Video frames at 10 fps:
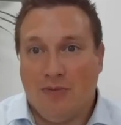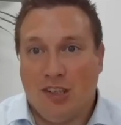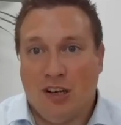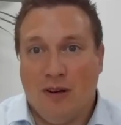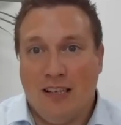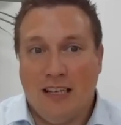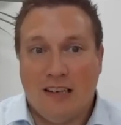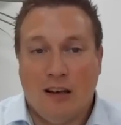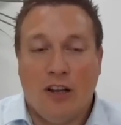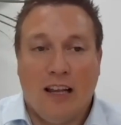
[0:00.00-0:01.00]
So
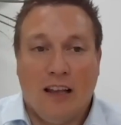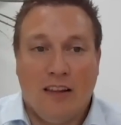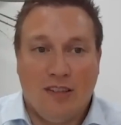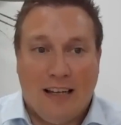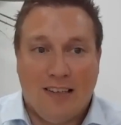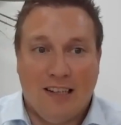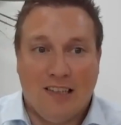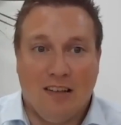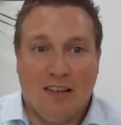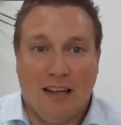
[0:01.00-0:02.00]
it's looking at those
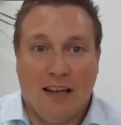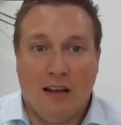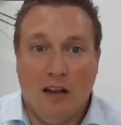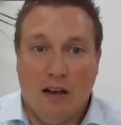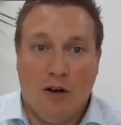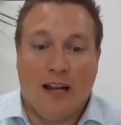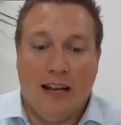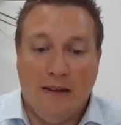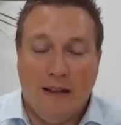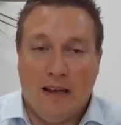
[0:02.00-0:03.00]
assets and thinking,
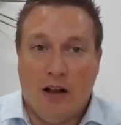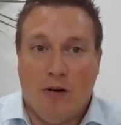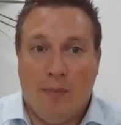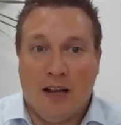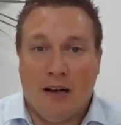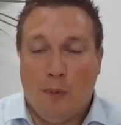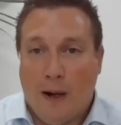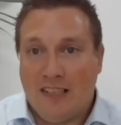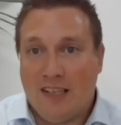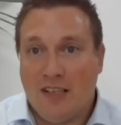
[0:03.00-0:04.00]
okay, am I going to put
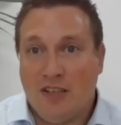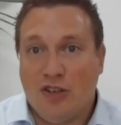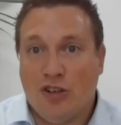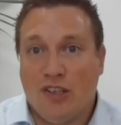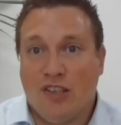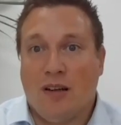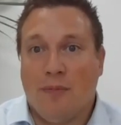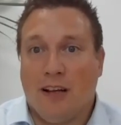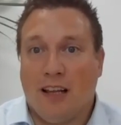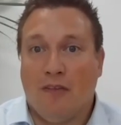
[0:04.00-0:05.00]
assets into trust? Am
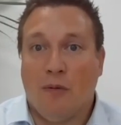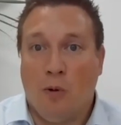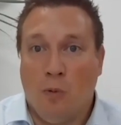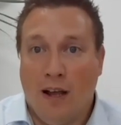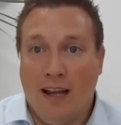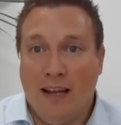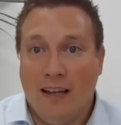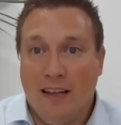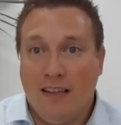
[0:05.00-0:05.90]
I going to give them away?